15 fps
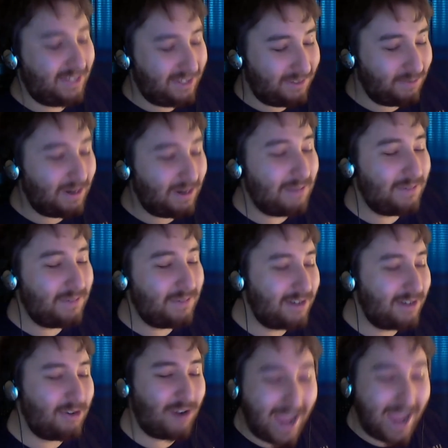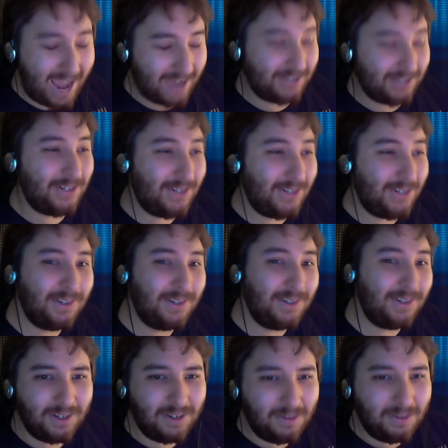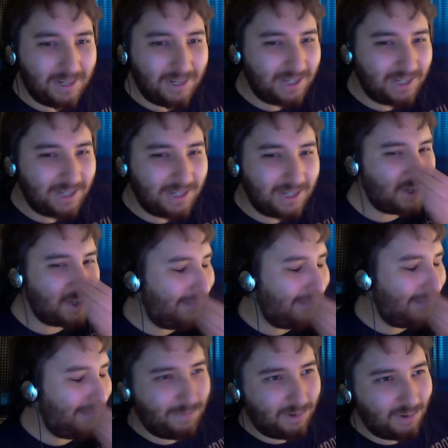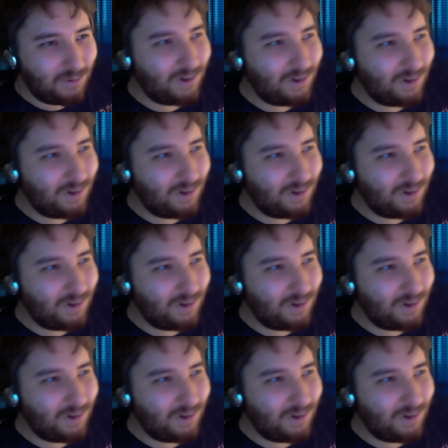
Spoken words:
website crashed because so many people were